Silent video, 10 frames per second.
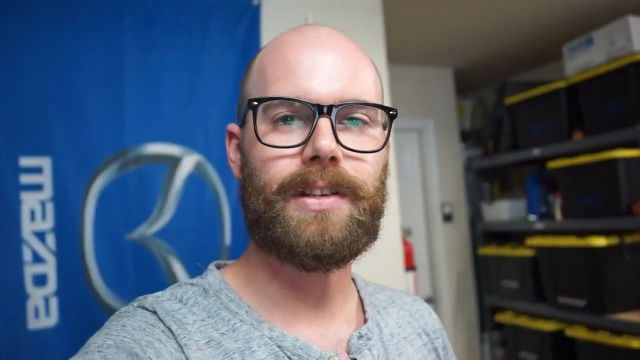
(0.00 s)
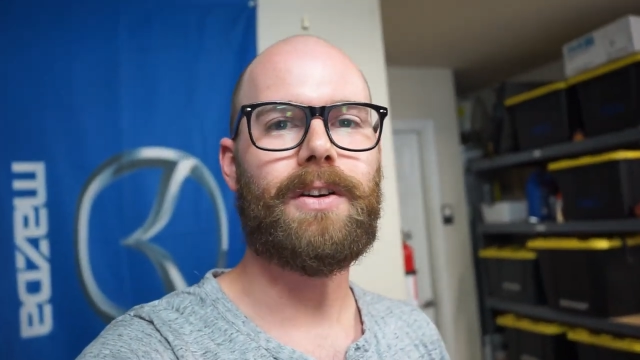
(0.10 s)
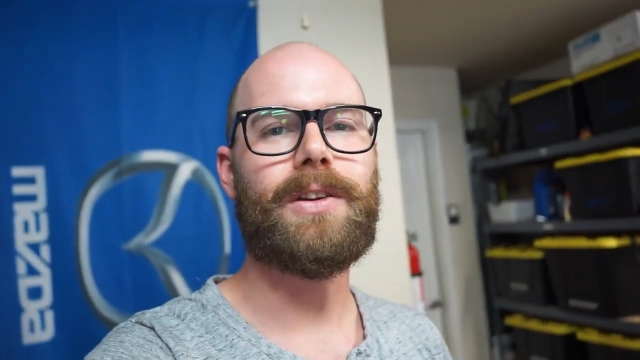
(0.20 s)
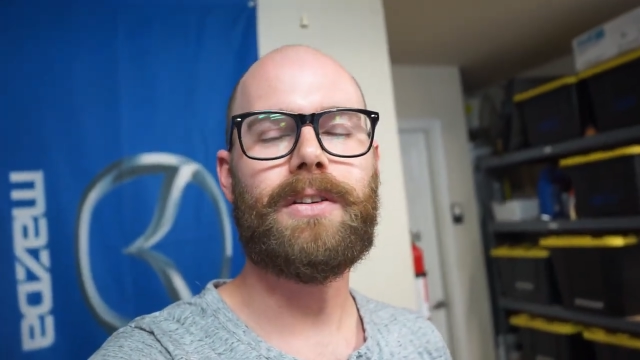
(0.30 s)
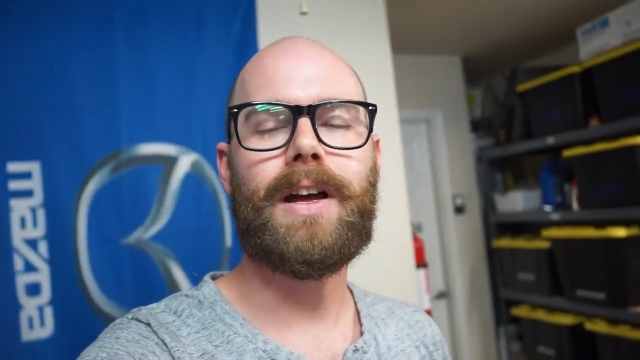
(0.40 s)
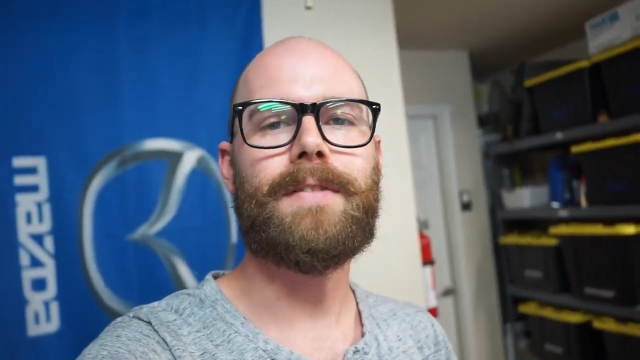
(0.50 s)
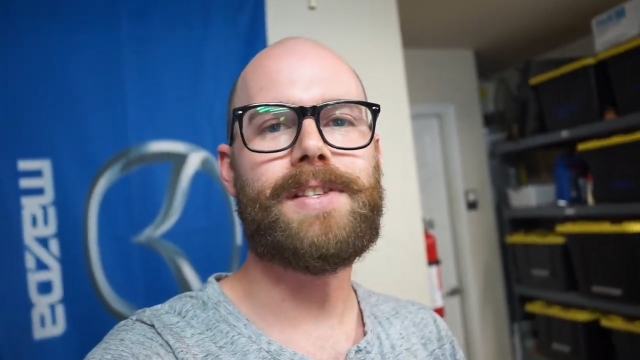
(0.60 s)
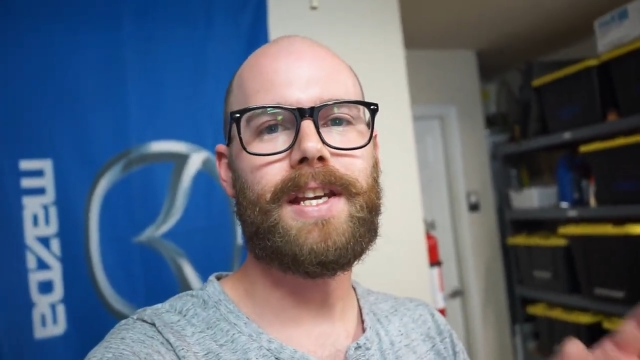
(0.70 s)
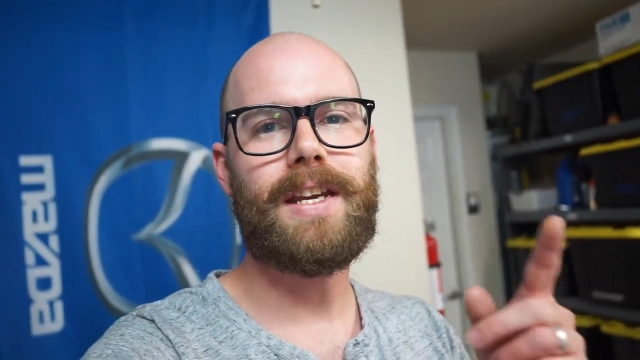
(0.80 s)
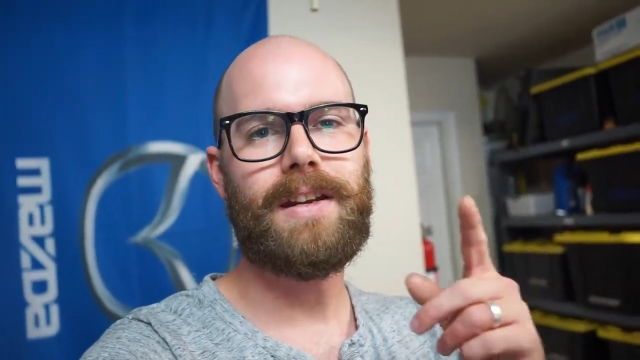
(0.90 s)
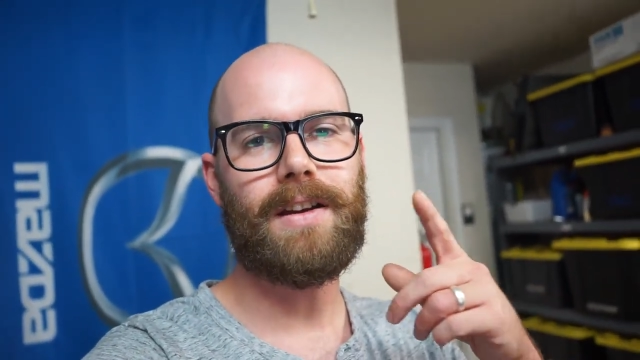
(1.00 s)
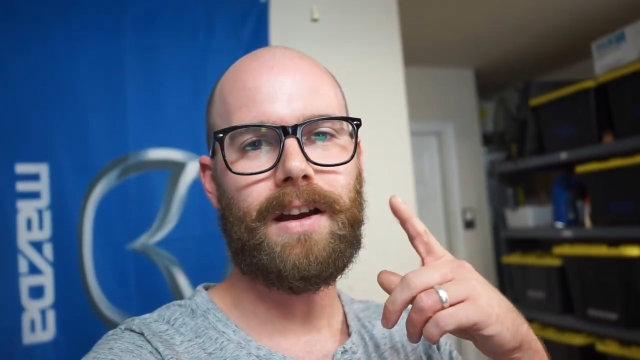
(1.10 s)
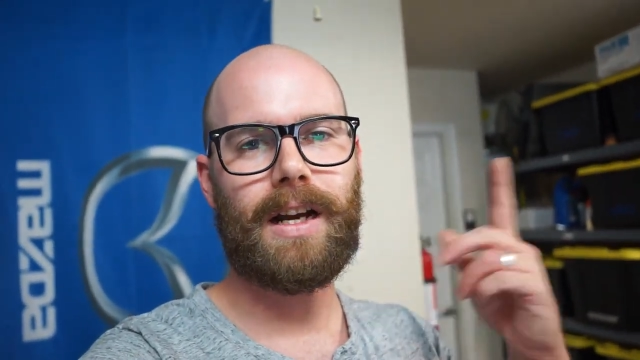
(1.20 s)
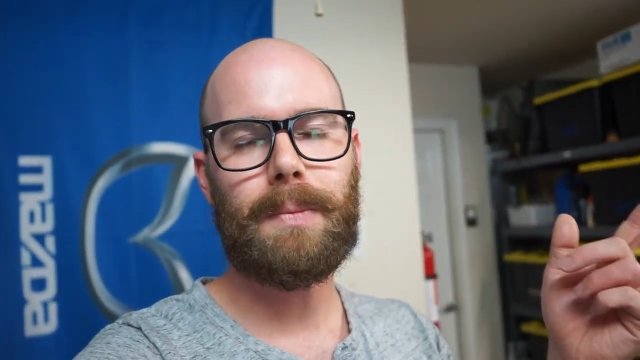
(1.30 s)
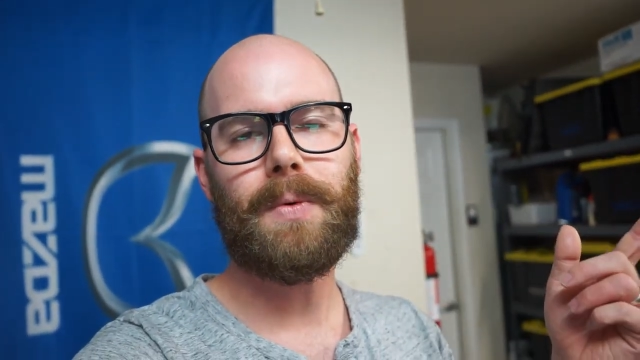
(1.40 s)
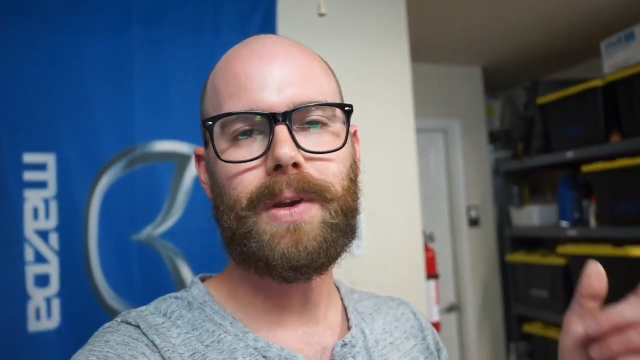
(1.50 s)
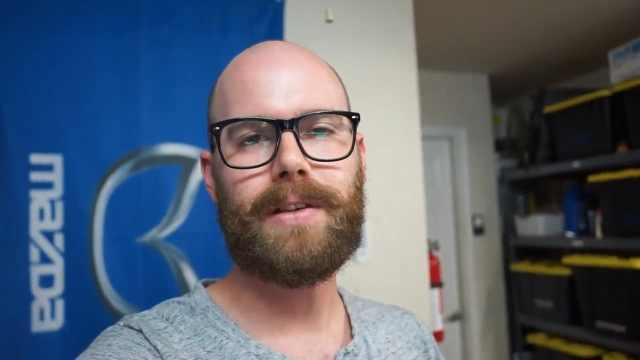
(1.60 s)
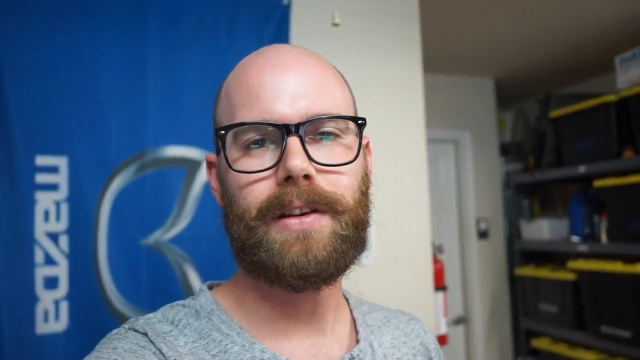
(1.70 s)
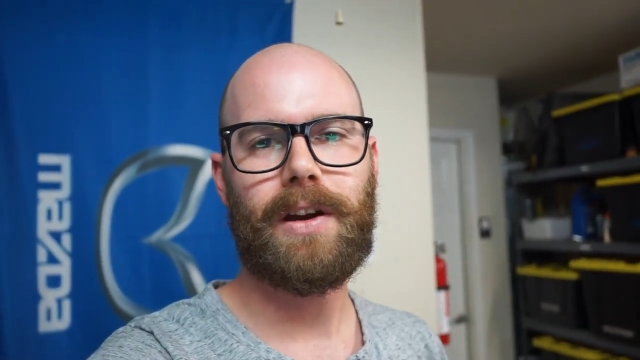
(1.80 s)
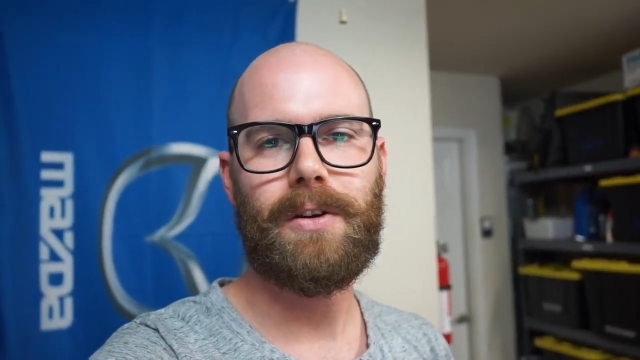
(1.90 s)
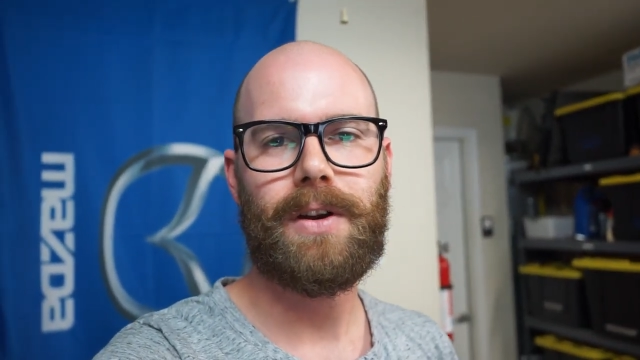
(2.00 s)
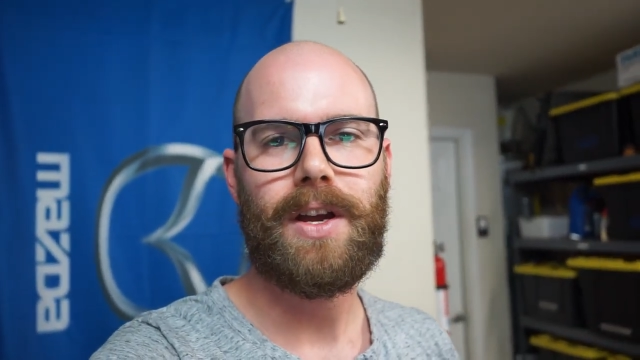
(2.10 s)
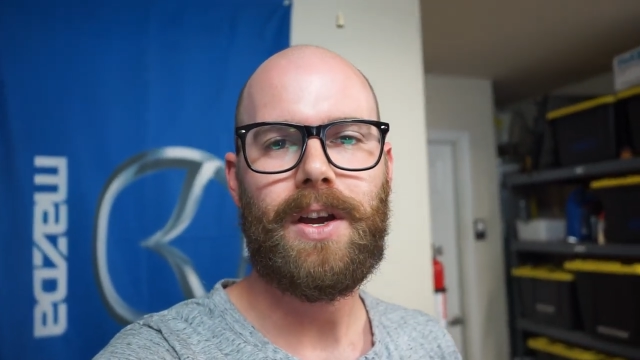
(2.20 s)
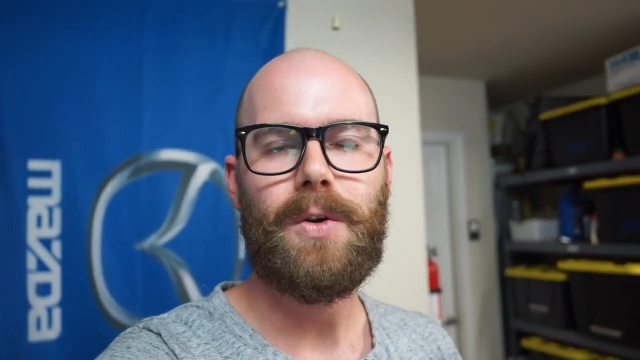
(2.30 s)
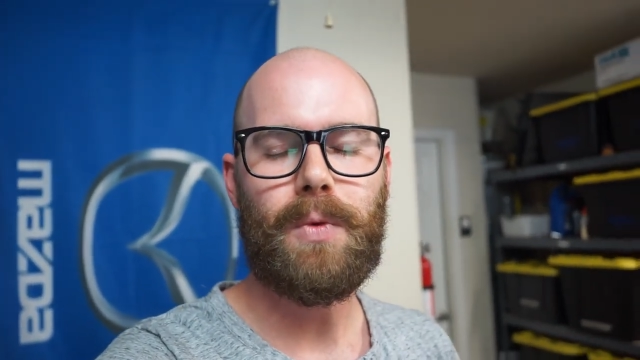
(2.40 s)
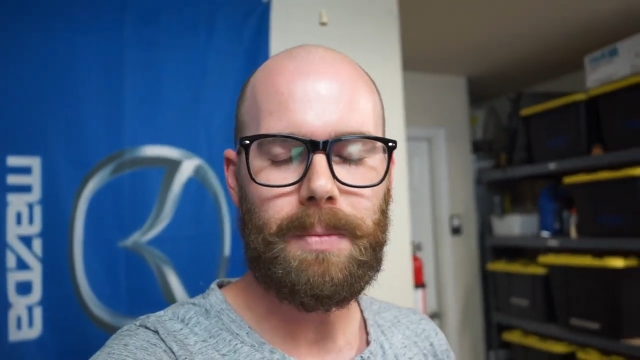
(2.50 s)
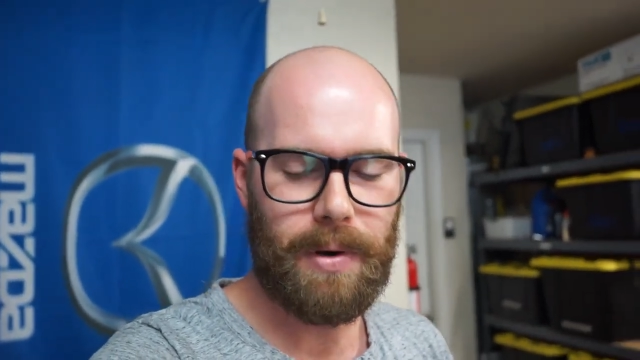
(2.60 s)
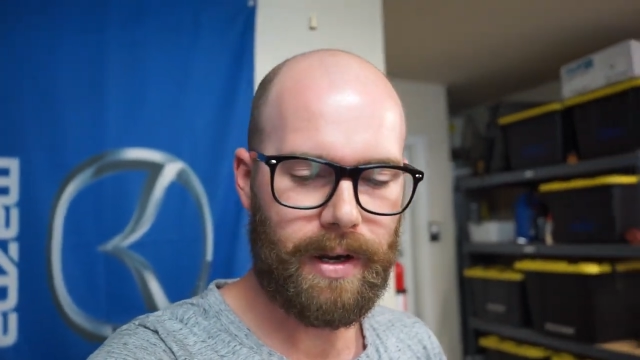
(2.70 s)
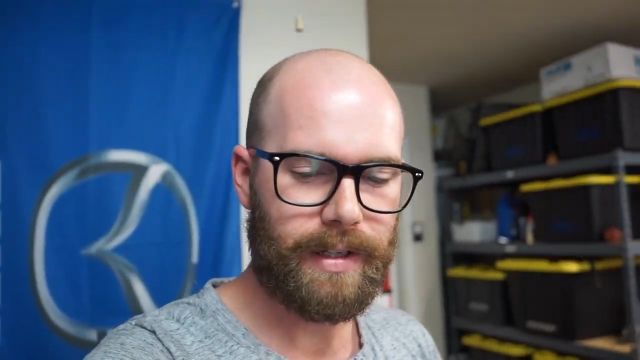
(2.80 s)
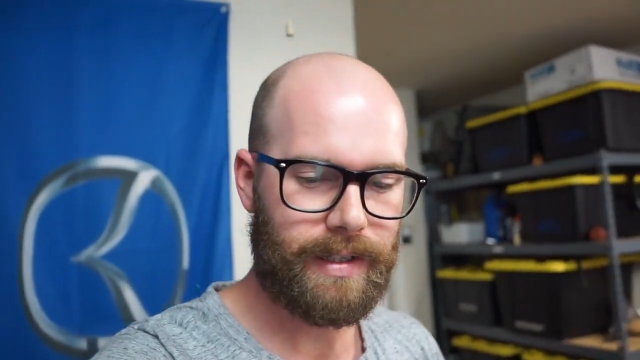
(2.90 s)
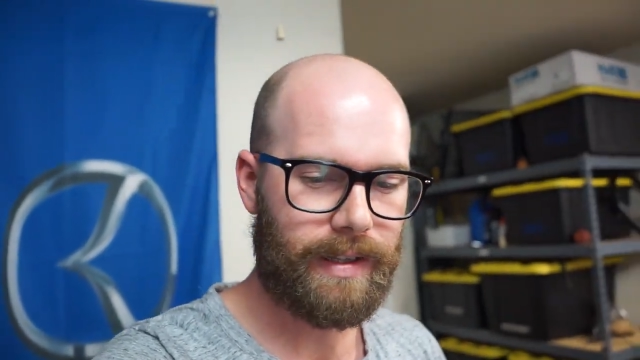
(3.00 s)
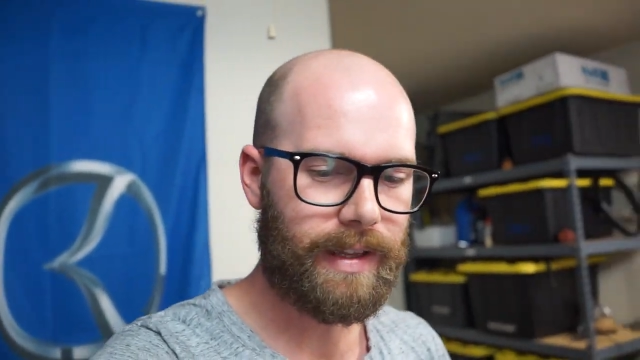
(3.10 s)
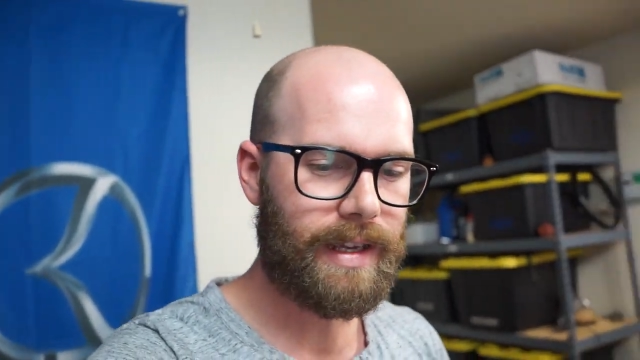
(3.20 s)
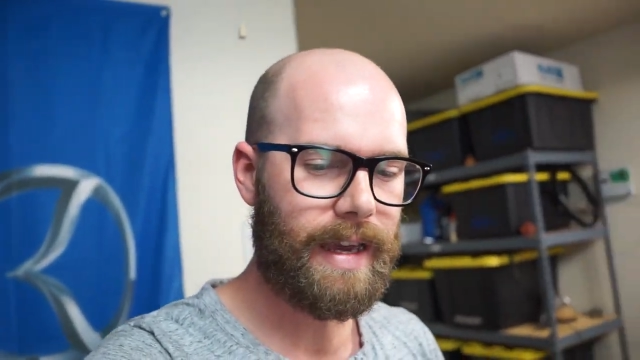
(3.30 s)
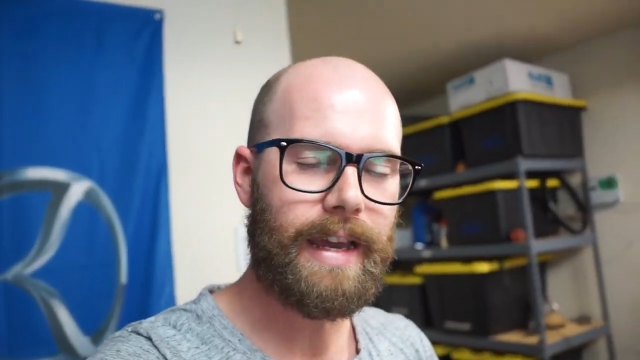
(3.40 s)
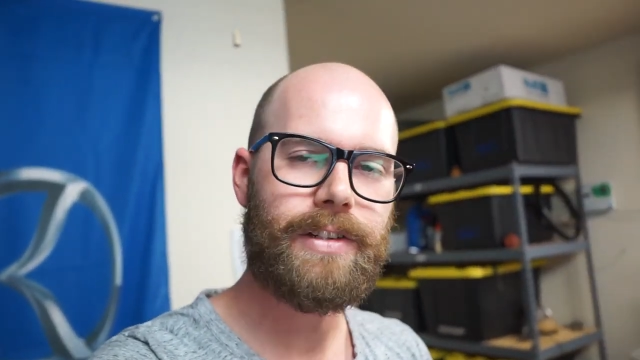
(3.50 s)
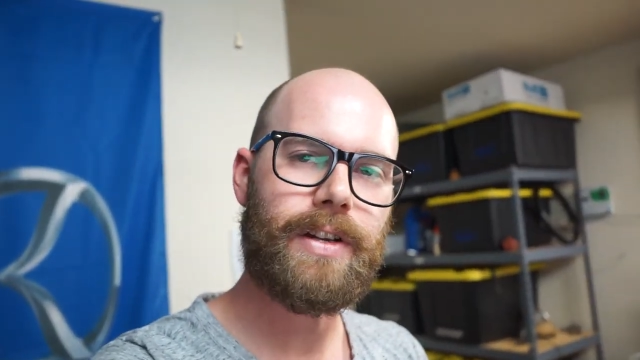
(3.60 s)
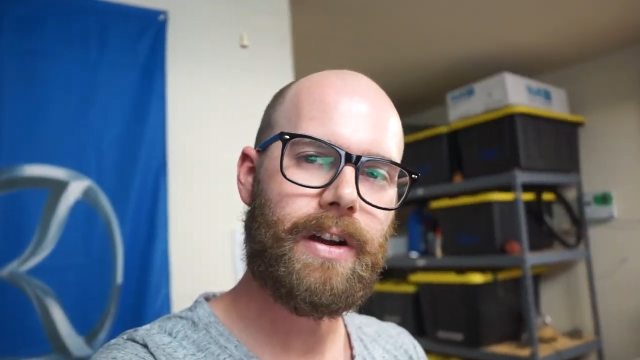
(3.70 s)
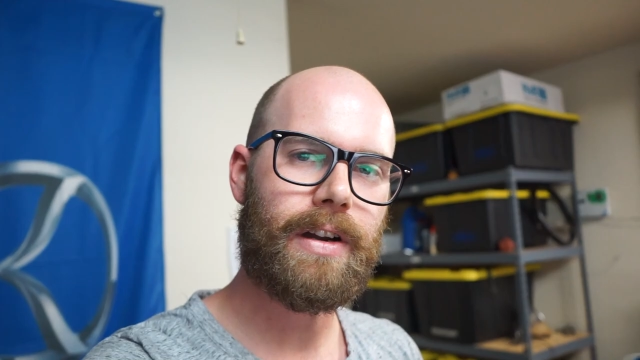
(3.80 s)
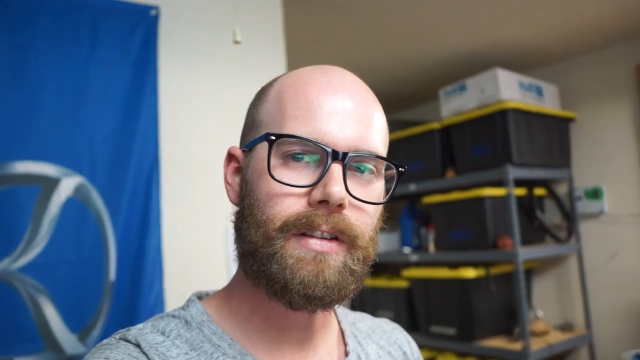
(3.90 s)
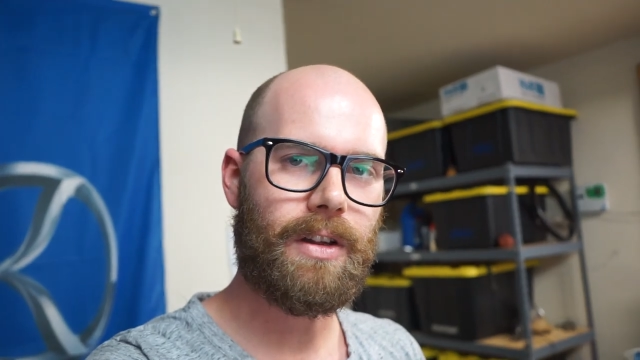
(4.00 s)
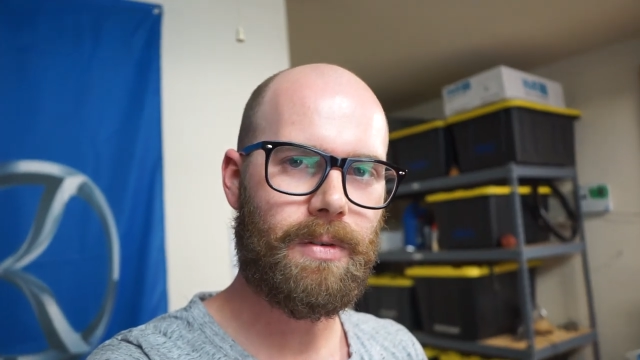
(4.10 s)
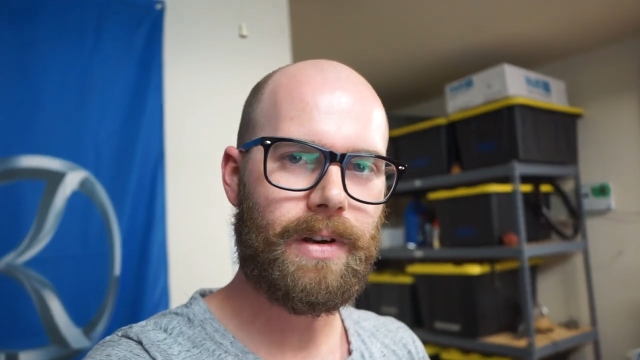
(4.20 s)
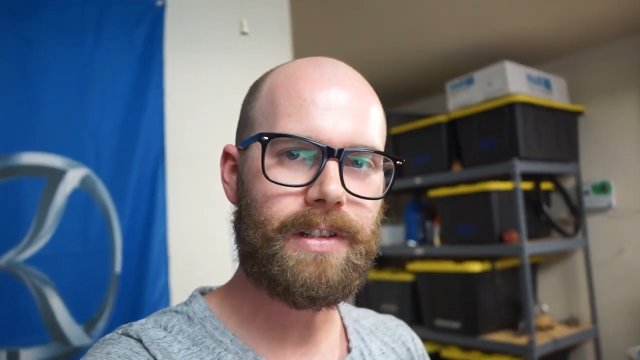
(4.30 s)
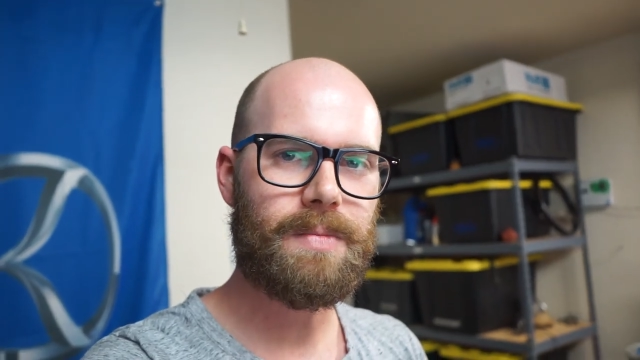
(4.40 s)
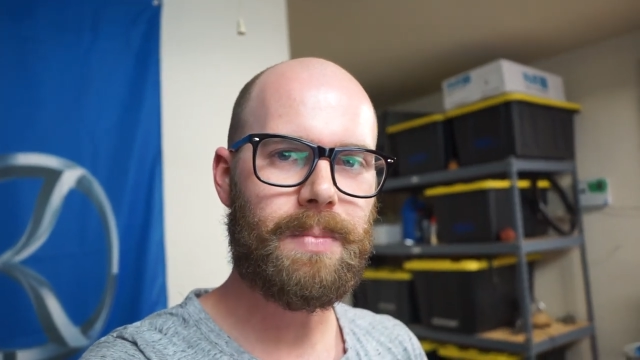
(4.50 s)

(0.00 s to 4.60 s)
So you'll have seen a couple weeks ago, we put the H&R lowering